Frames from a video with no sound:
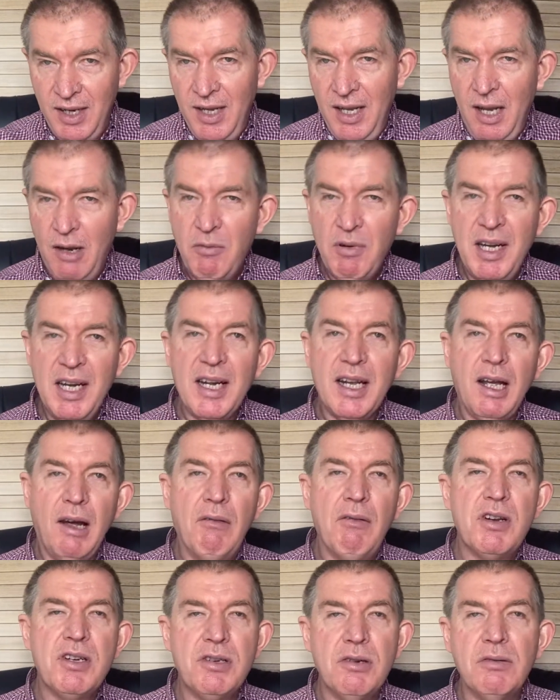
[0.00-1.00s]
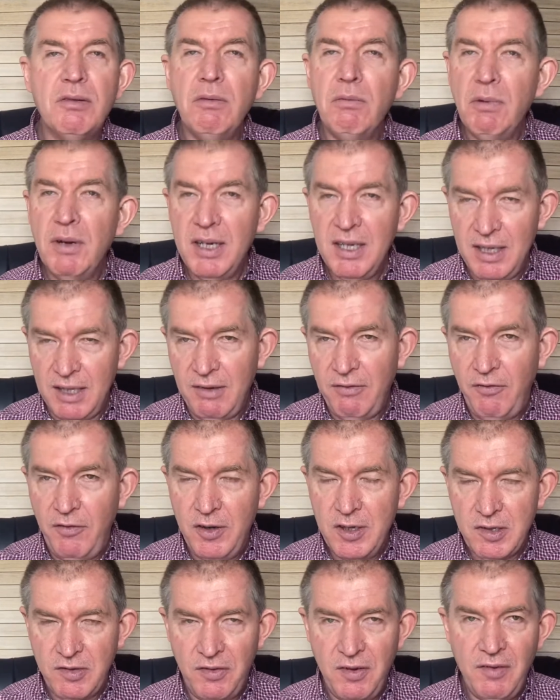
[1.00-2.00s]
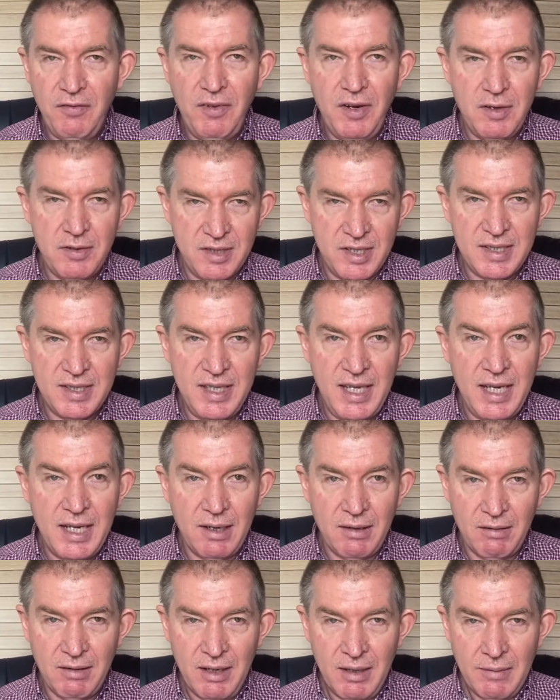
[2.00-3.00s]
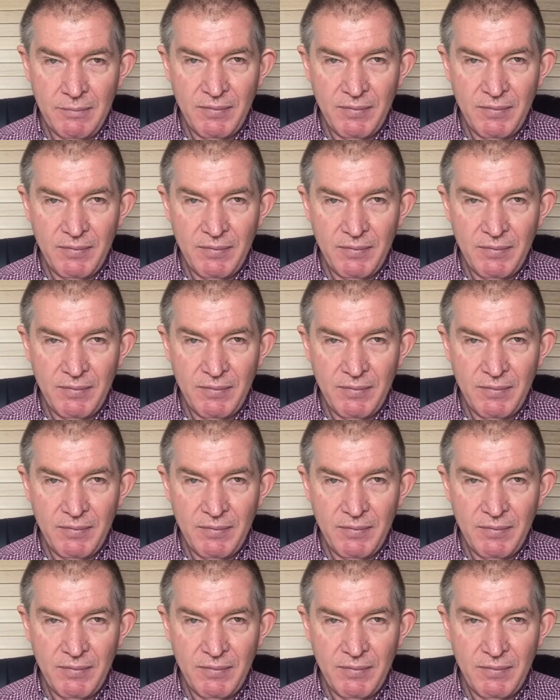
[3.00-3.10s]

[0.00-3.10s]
I would encourage you to read the first few verses there